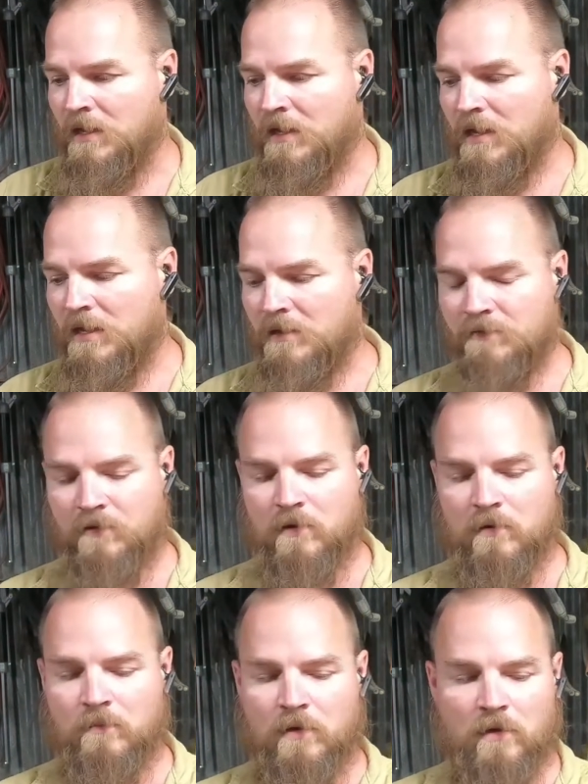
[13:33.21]
I have
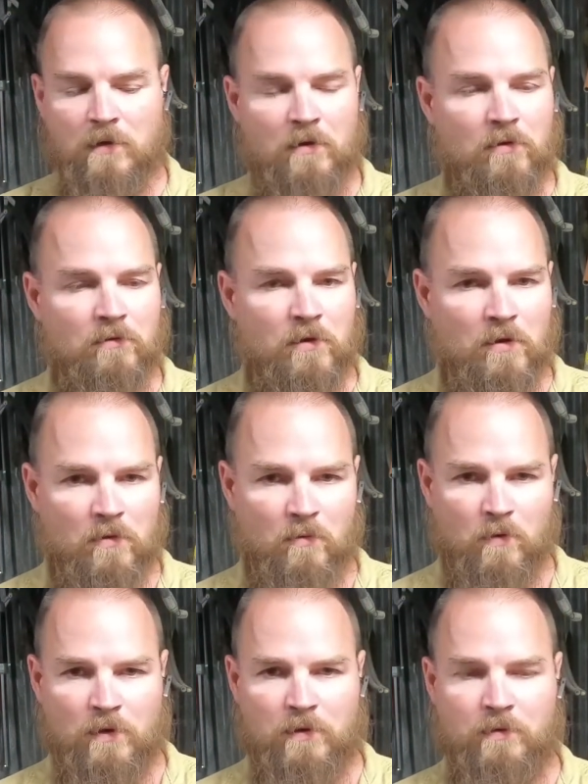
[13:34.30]
come a long, long
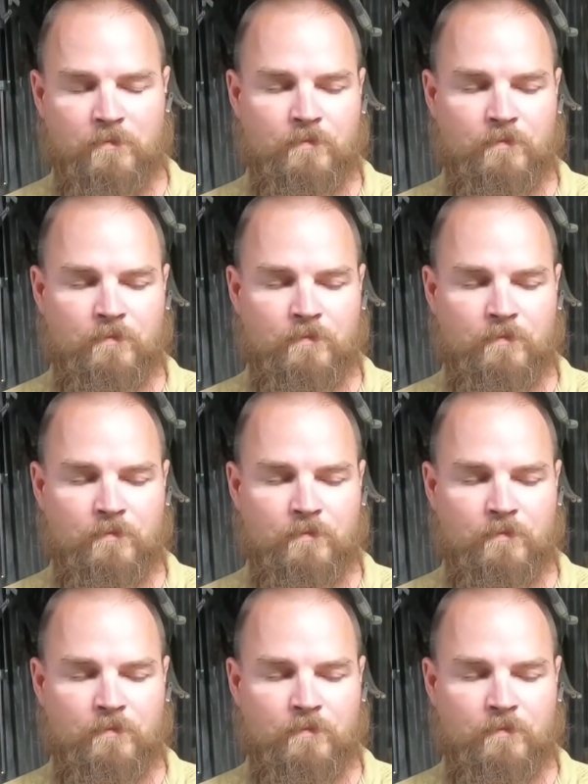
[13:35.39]
way.